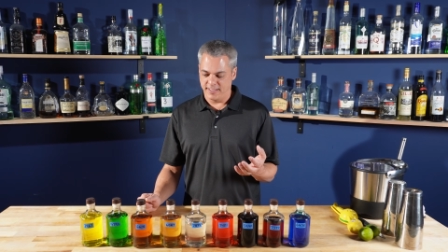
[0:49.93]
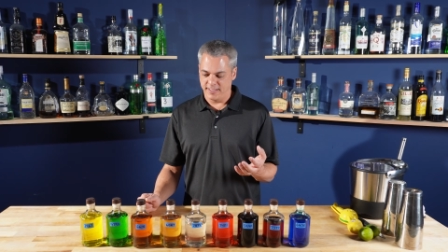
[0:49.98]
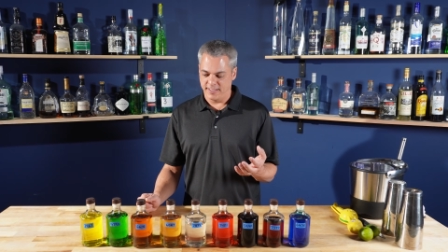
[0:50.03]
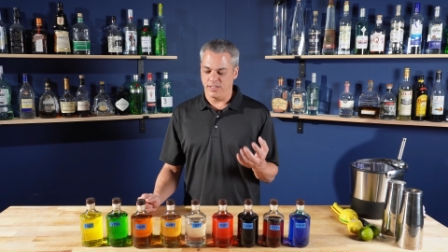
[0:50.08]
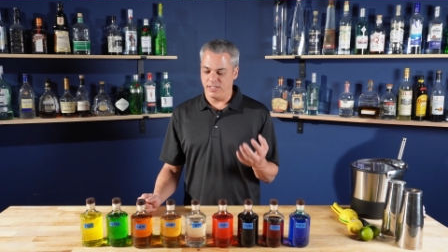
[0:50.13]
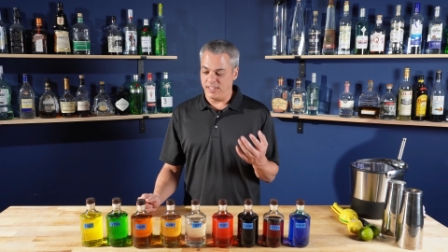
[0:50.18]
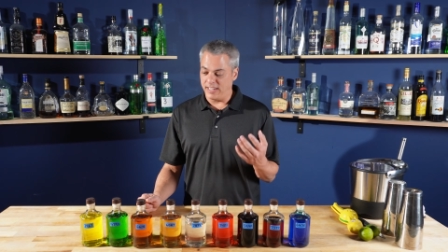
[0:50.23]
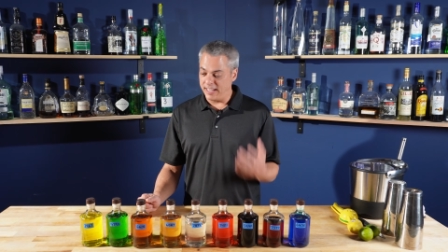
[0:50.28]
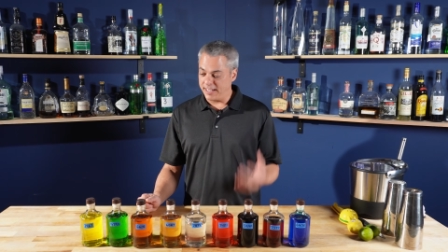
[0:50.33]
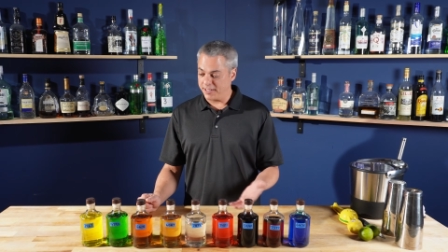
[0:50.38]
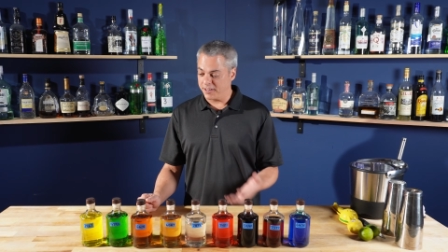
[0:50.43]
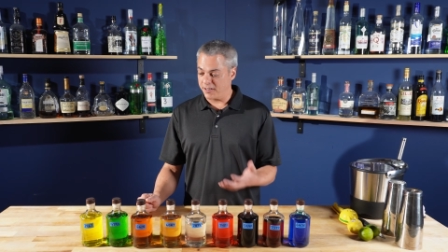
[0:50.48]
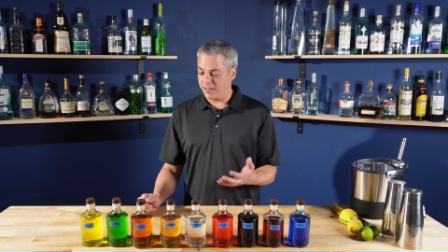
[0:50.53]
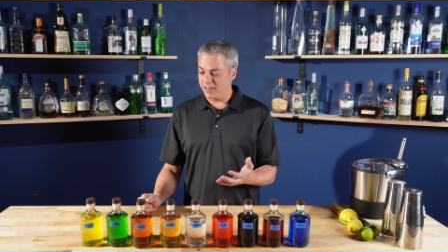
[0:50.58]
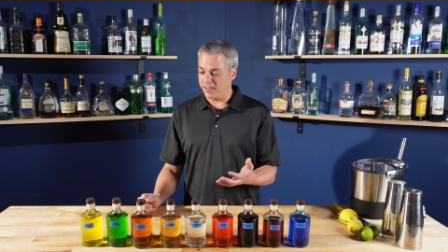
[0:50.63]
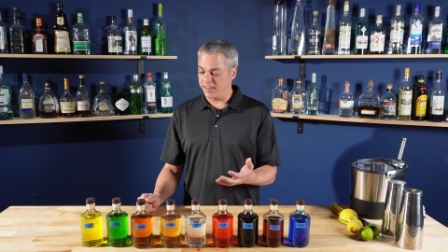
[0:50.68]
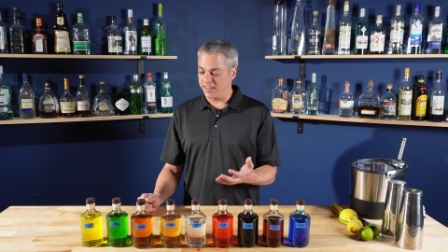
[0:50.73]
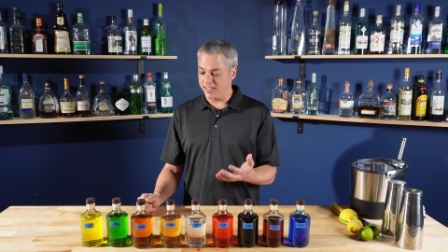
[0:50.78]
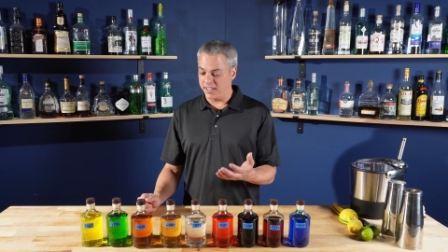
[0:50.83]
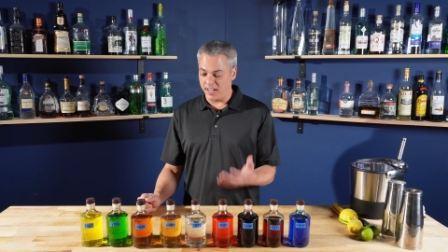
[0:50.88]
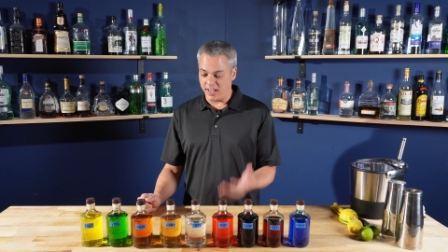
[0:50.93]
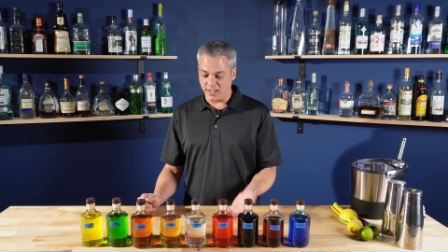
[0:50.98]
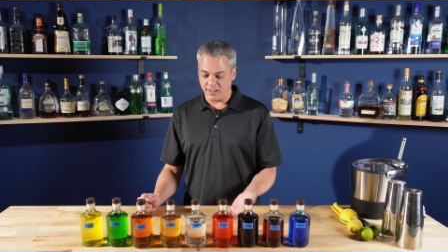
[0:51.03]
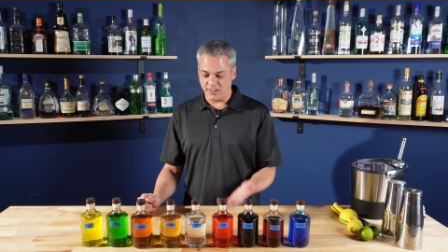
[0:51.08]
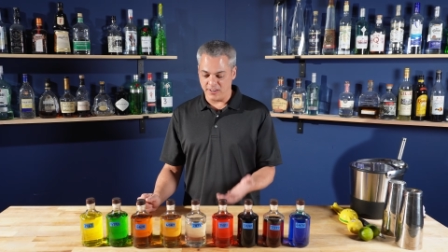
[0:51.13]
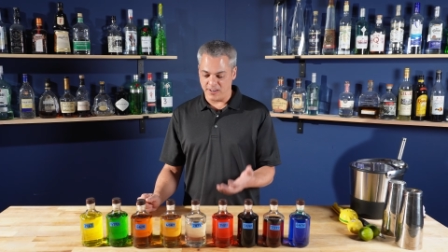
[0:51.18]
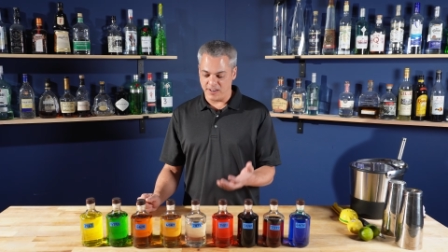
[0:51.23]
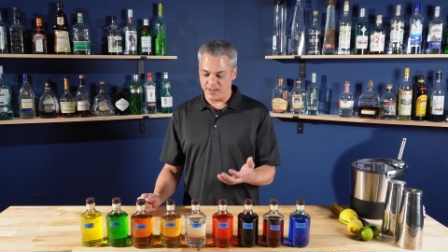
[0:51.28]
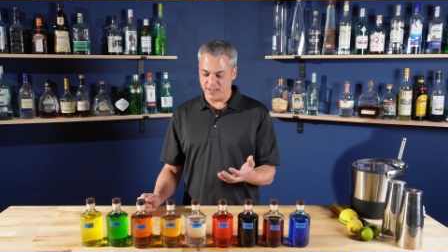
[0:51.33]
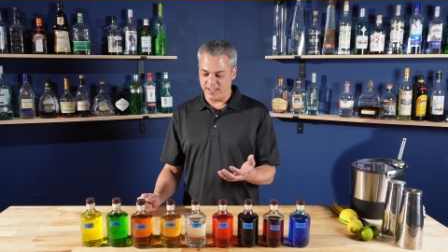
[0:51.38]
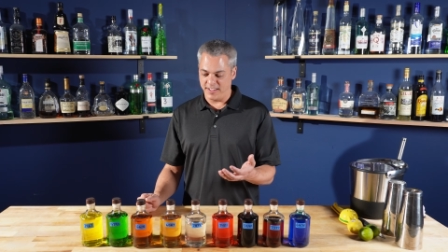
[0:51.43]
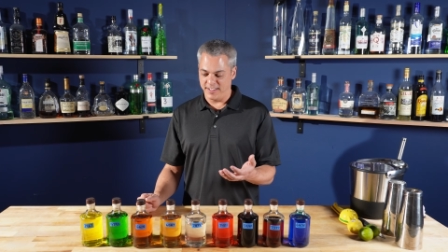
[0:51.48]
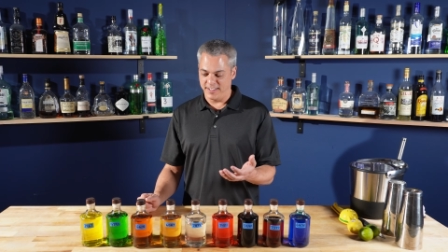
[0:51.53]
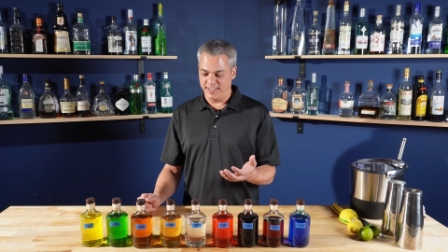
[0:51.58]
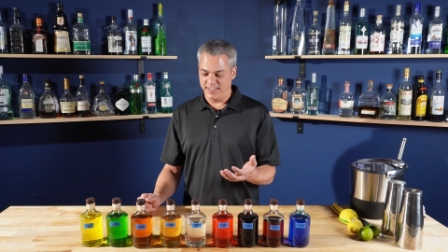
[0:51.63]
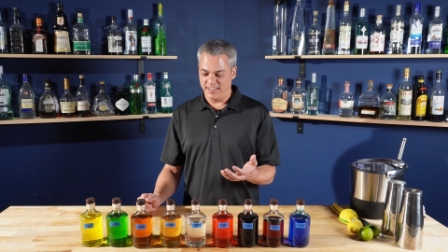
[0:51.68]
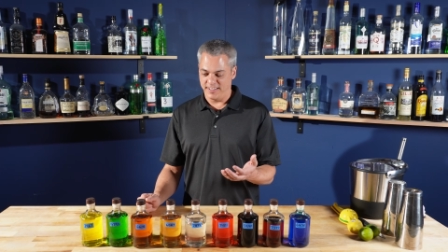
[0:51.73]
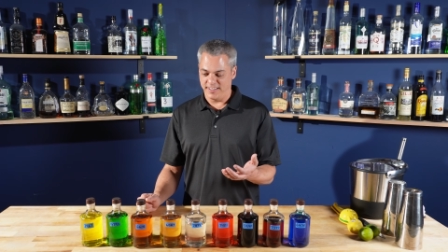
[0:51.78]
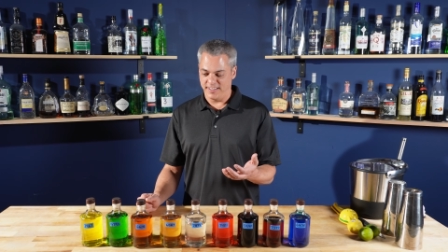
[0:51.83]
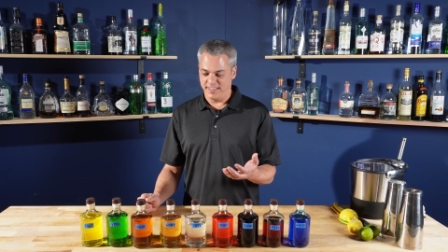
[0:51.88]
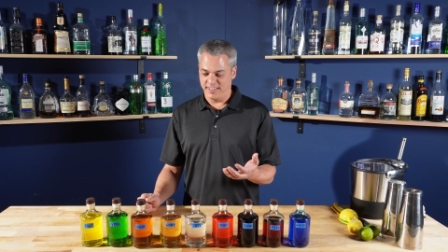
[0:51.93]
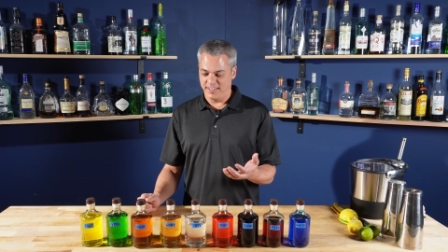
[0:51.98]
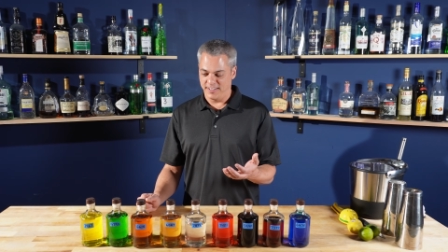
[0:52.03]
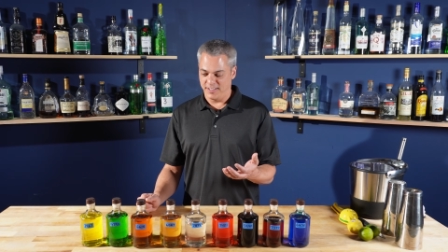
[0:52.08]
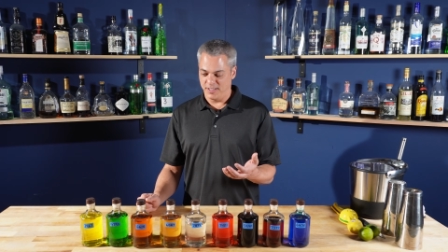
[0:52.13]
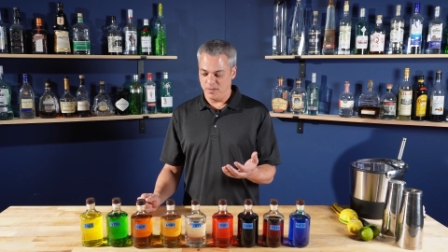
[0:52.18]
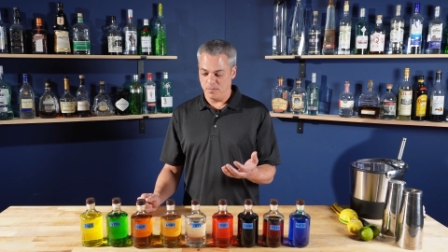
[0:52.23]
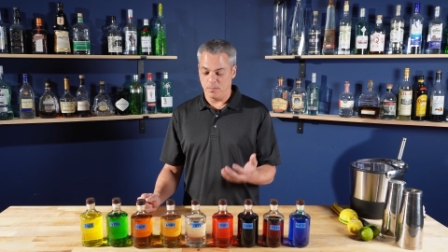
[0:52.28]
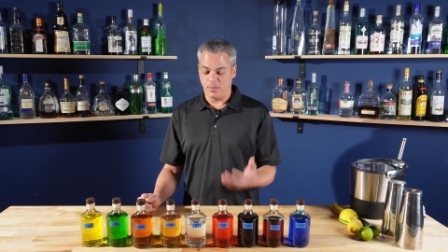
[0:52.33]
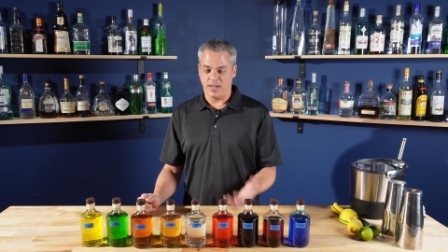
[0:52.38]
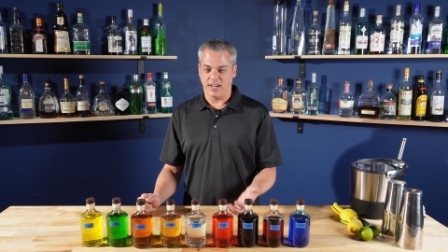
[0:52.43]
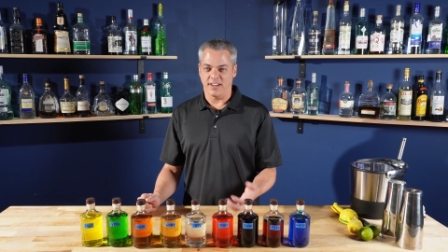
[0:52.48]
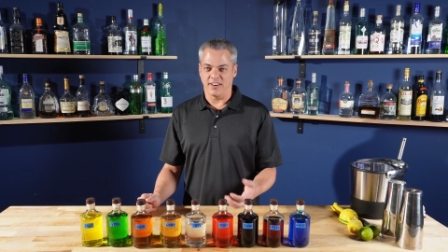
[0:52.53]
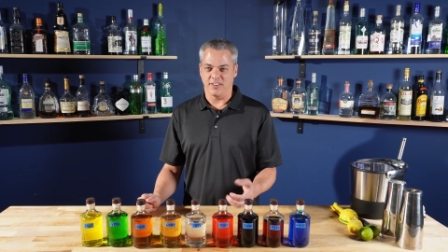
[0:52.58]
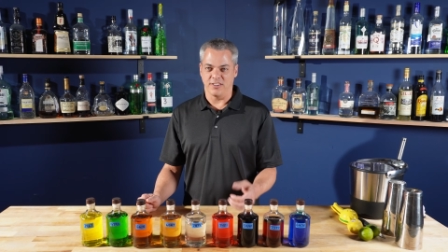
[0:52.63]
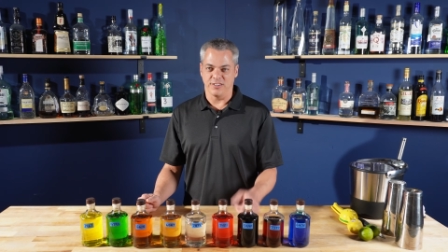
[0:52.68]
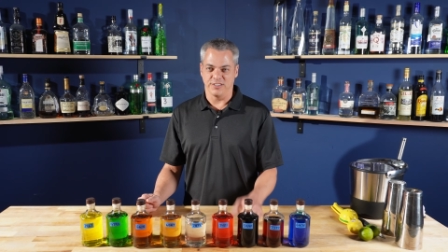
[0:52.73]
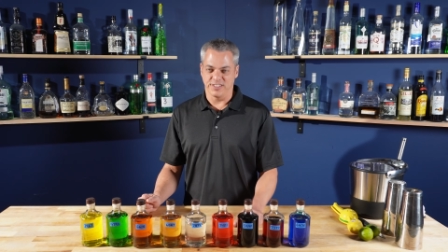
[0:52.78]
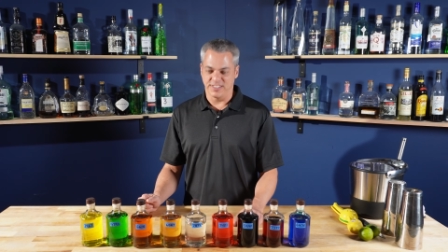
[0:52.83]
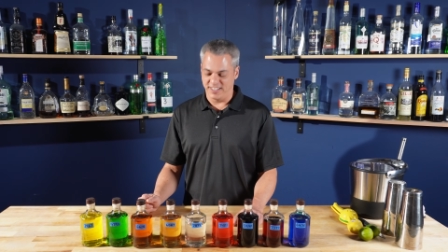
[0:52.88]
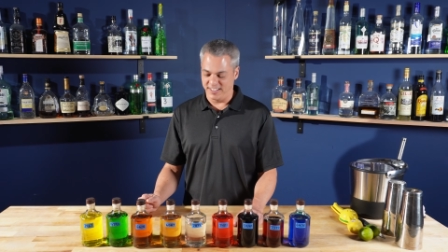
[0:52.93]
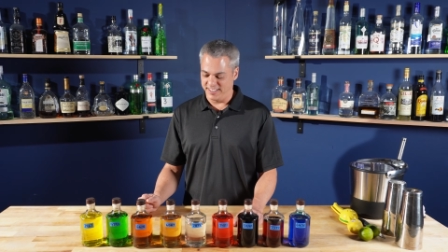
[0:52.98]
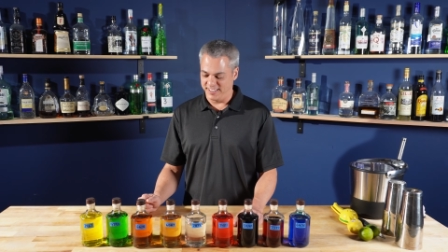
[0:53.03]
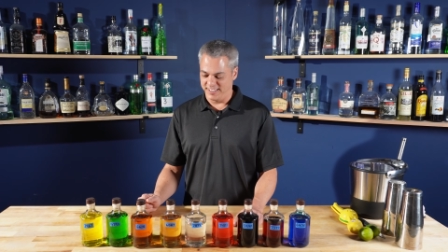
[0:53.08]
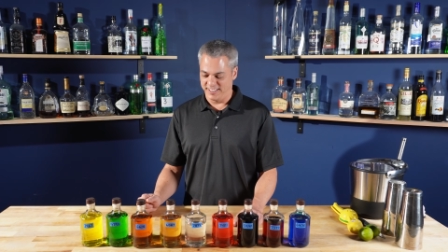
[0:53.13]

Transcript: liquor colored bottles.